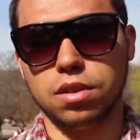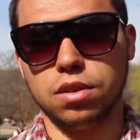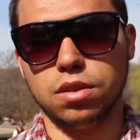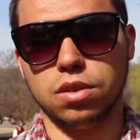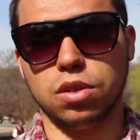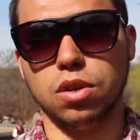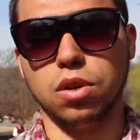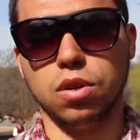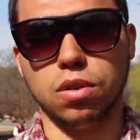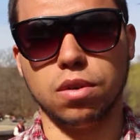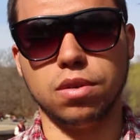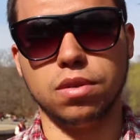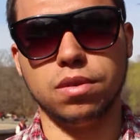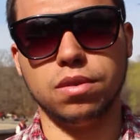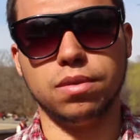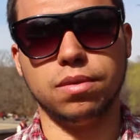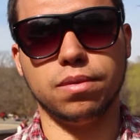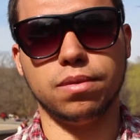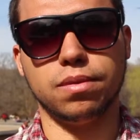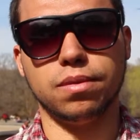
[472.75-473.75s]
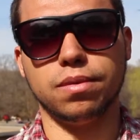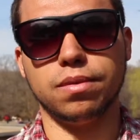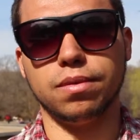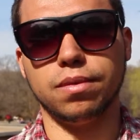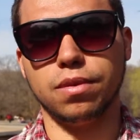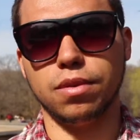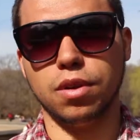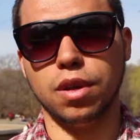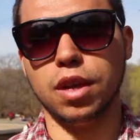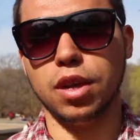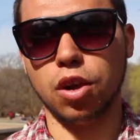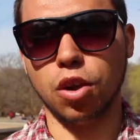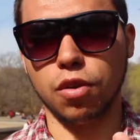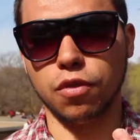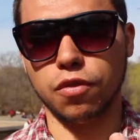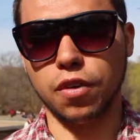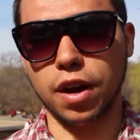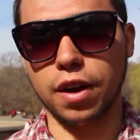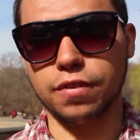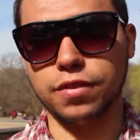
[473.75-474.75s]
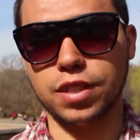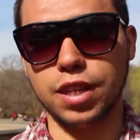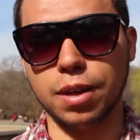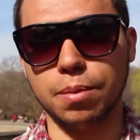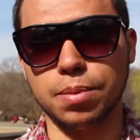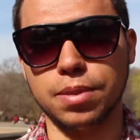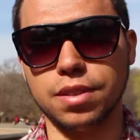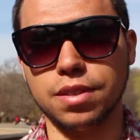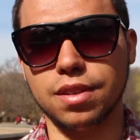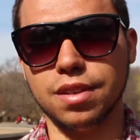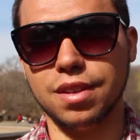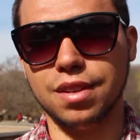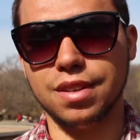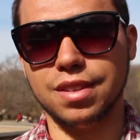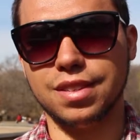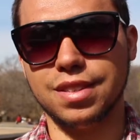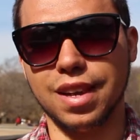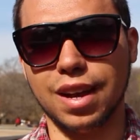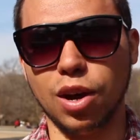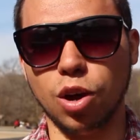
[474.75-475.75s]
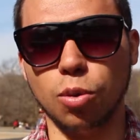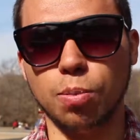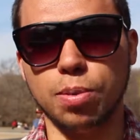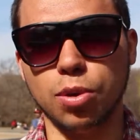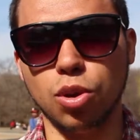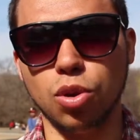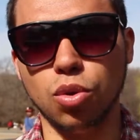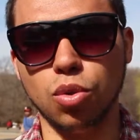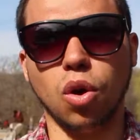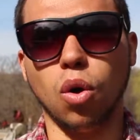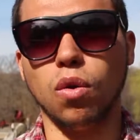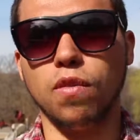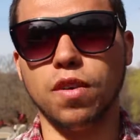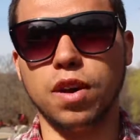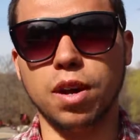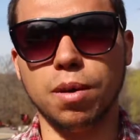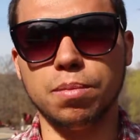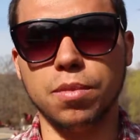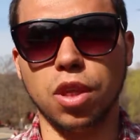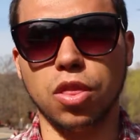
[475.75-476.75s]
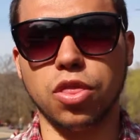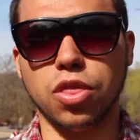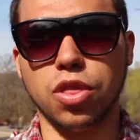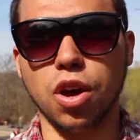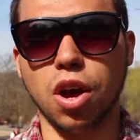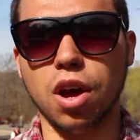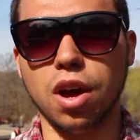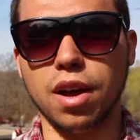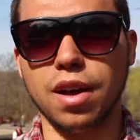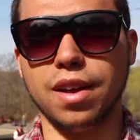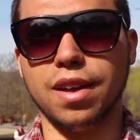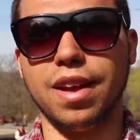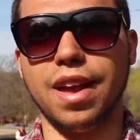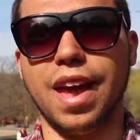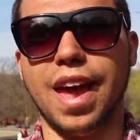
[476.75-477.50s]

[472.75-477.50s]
So here are 5 tips to help you to overcome the thought